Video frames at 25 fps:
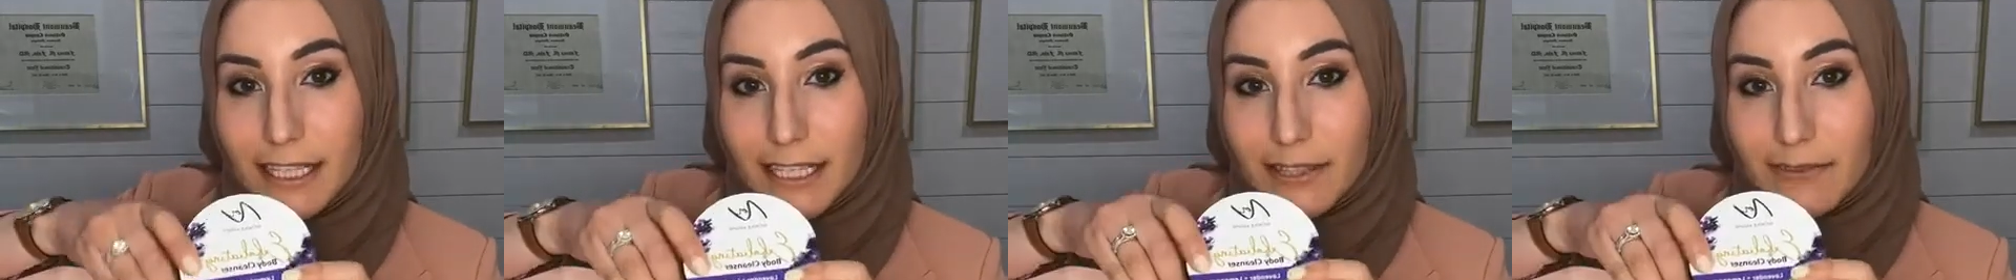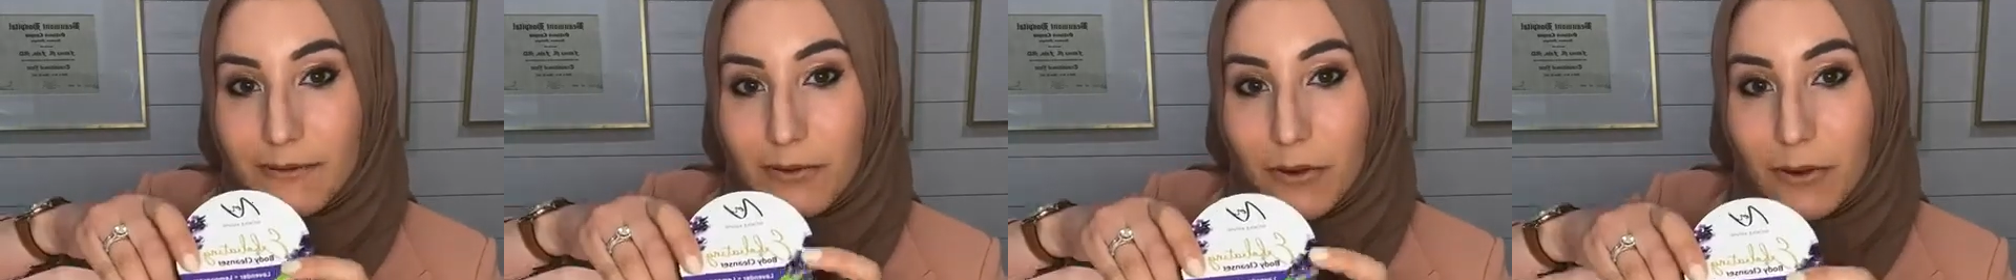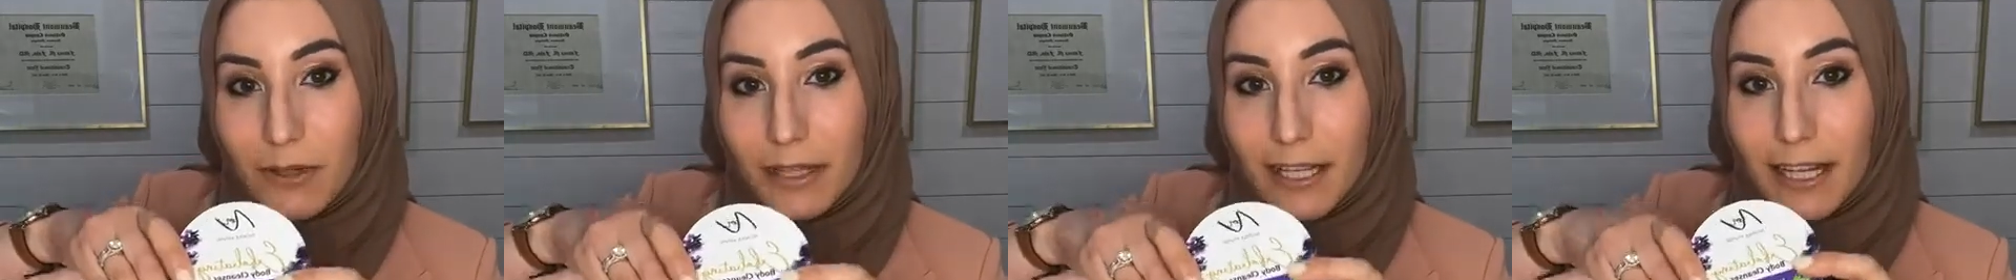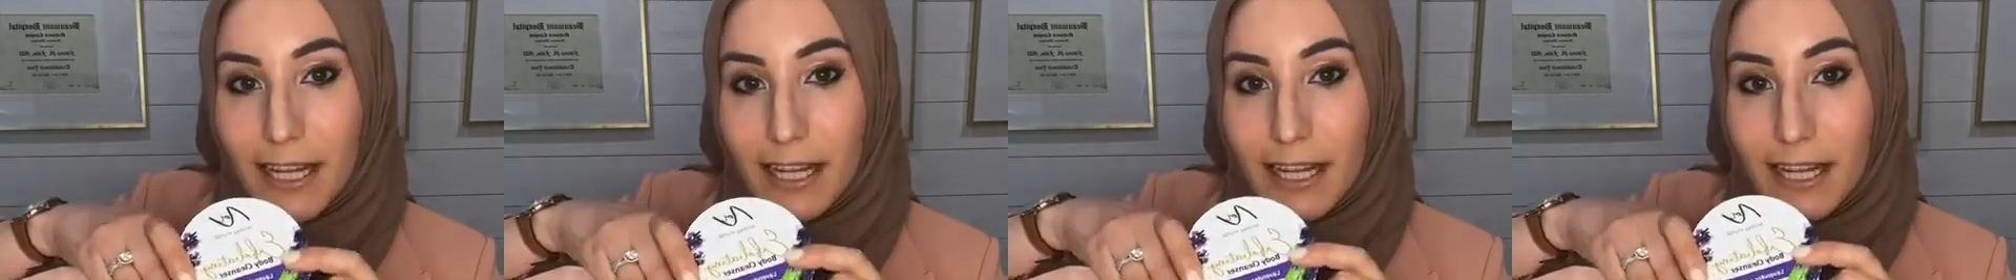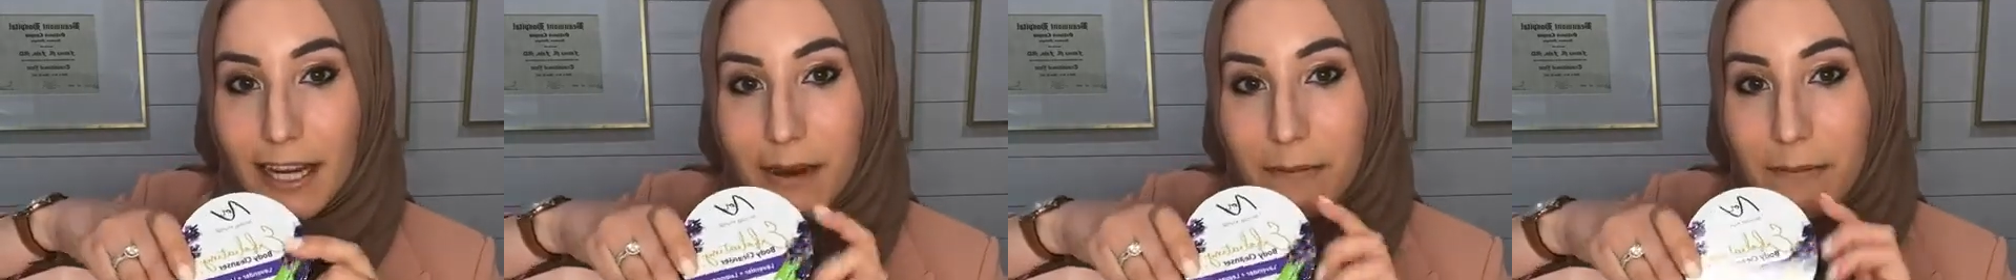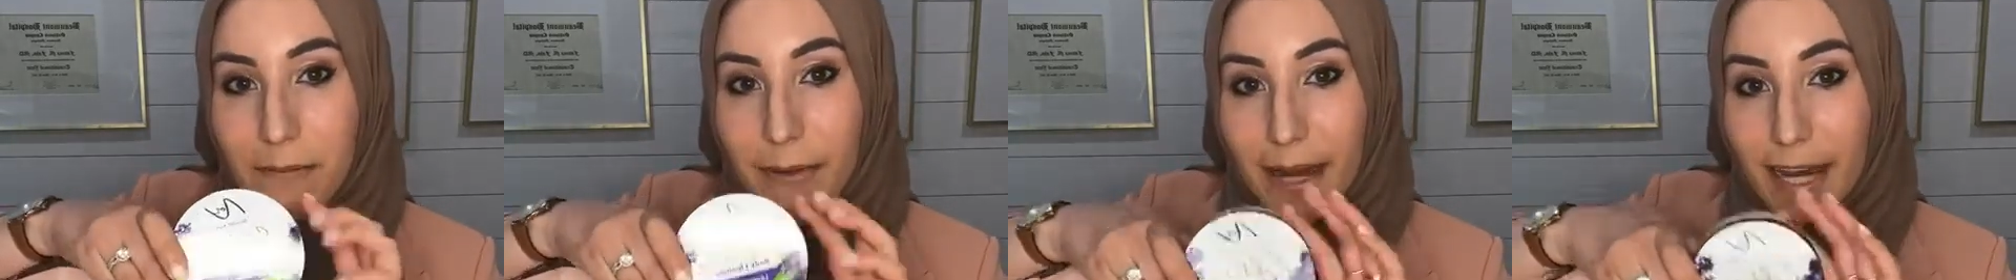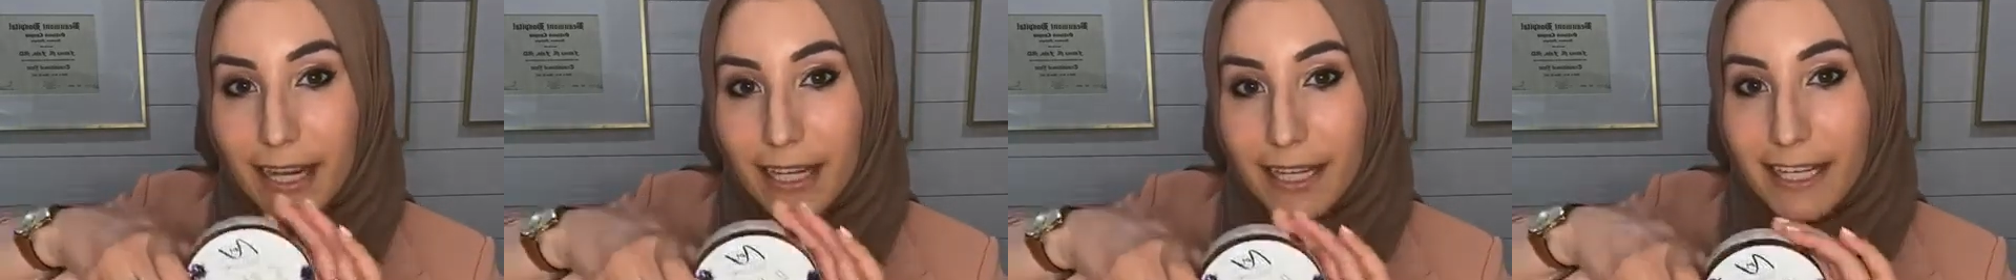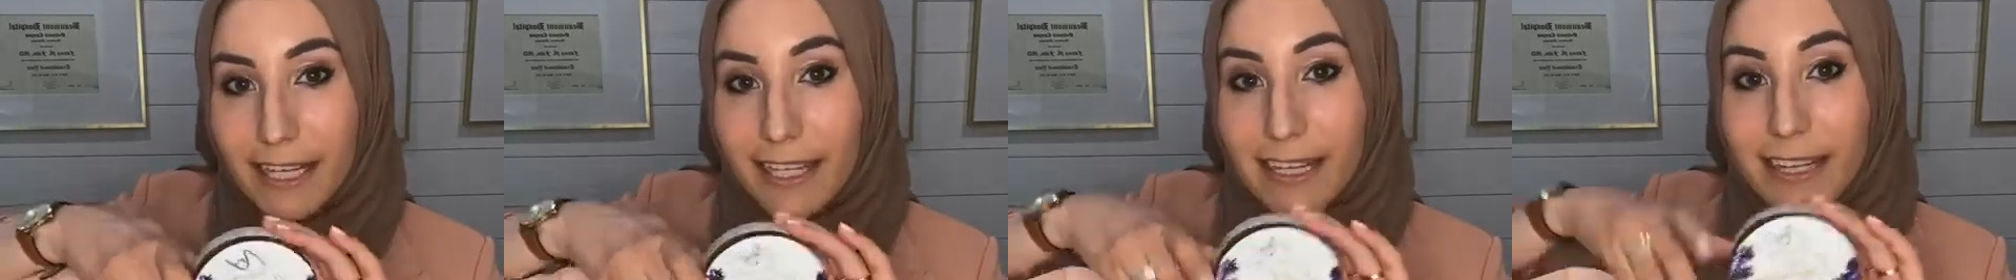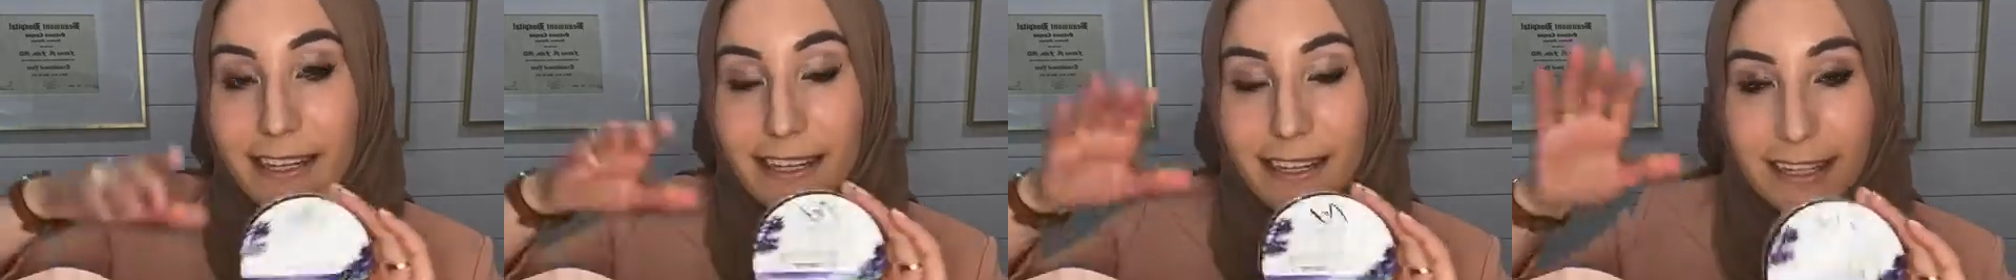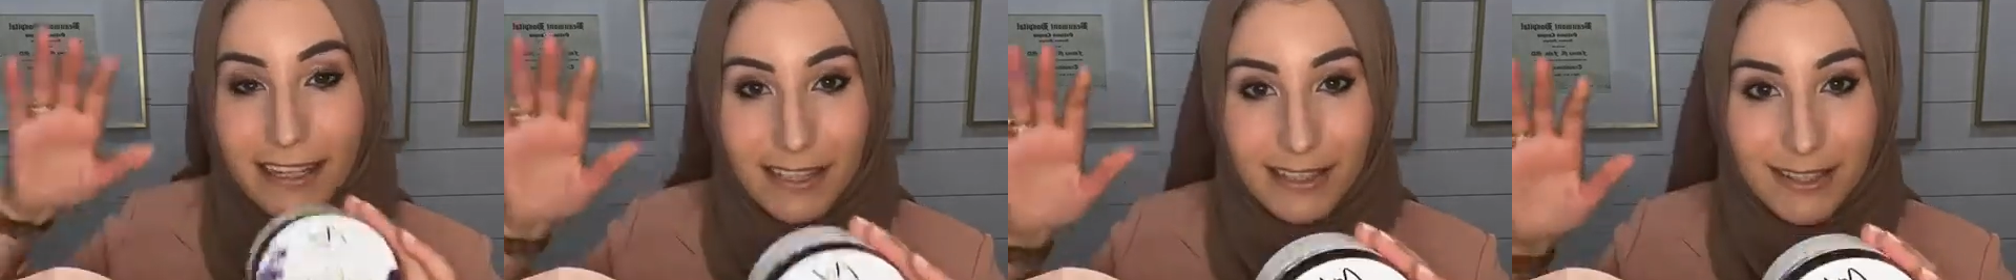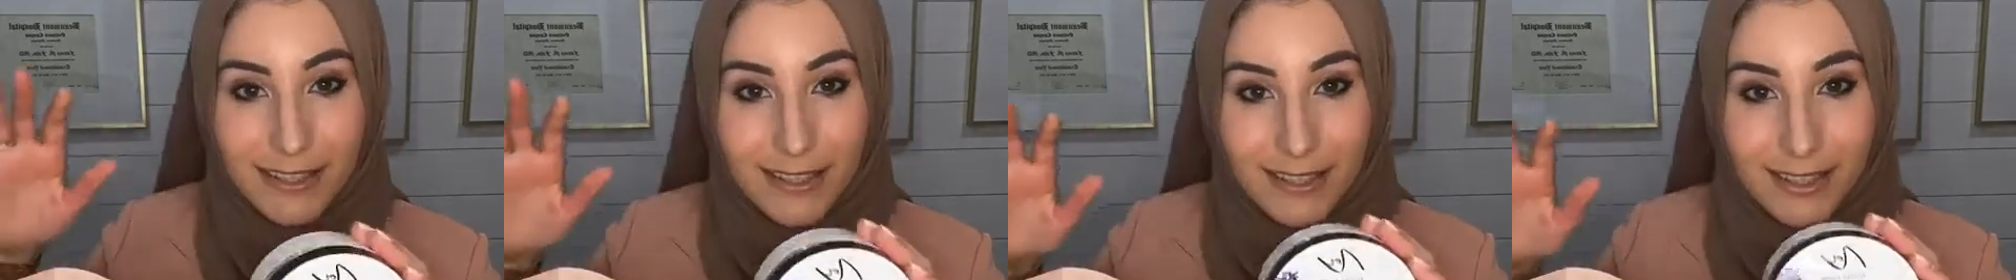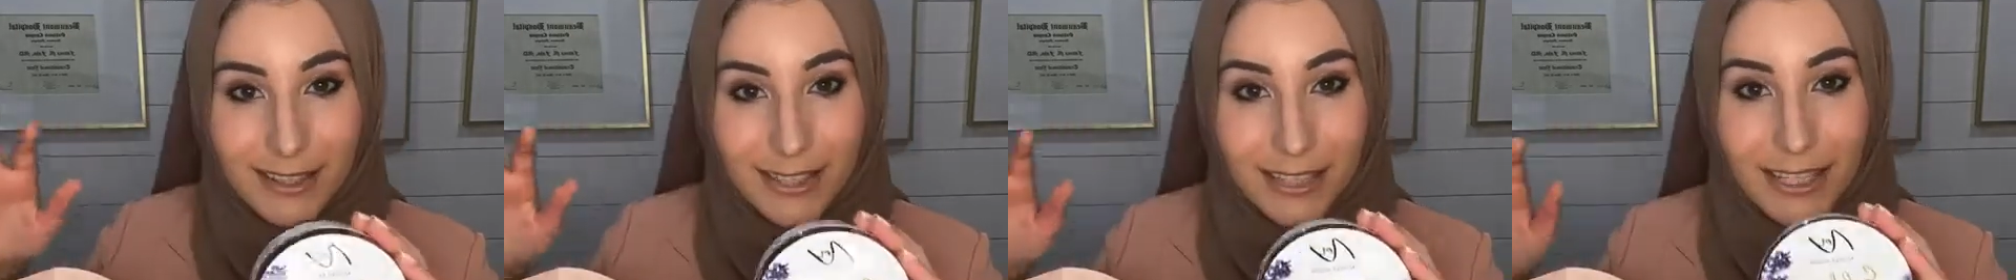Exfoliating Body
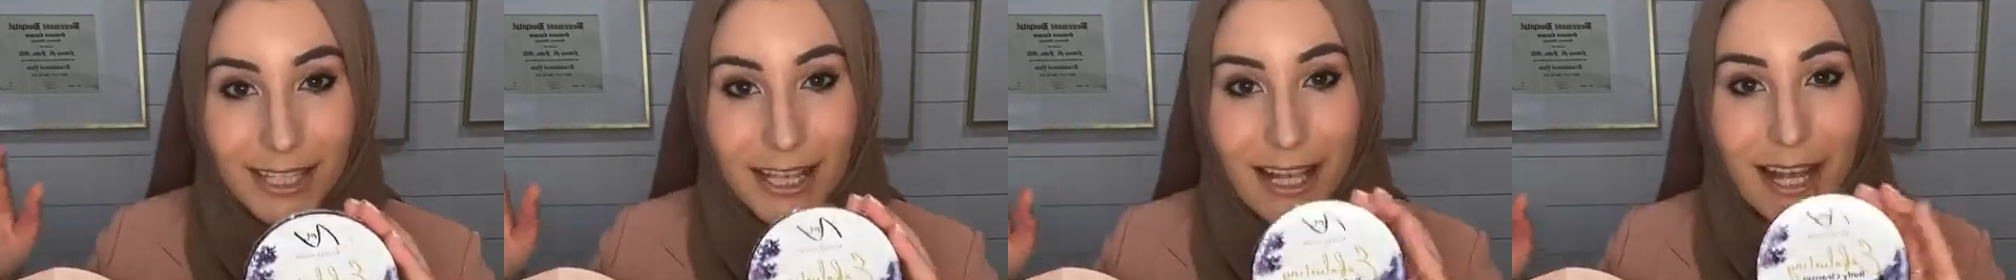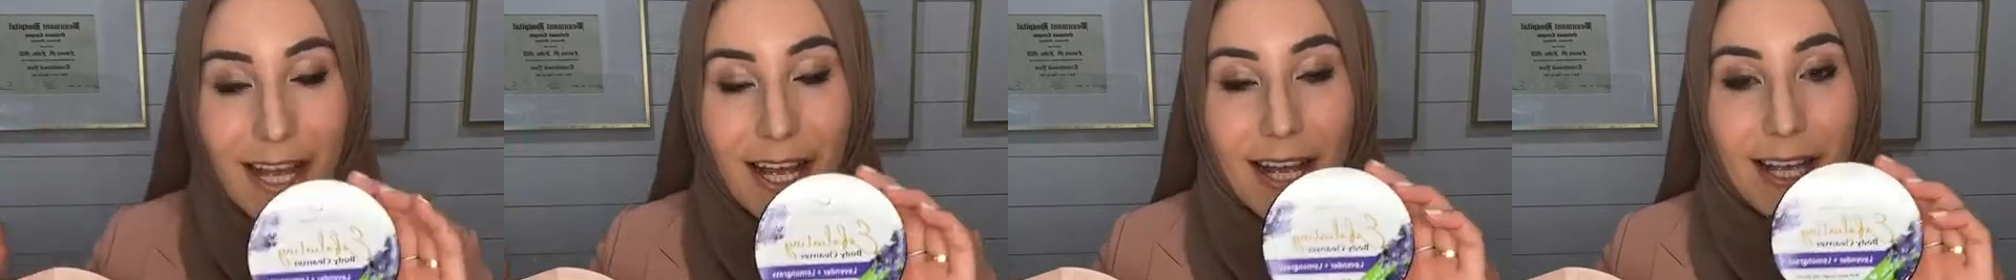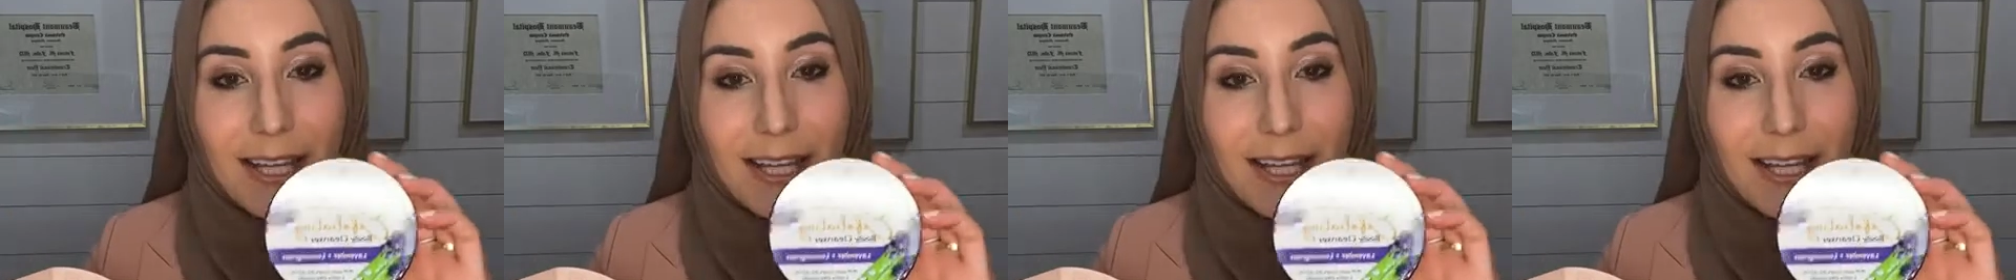Cleanser.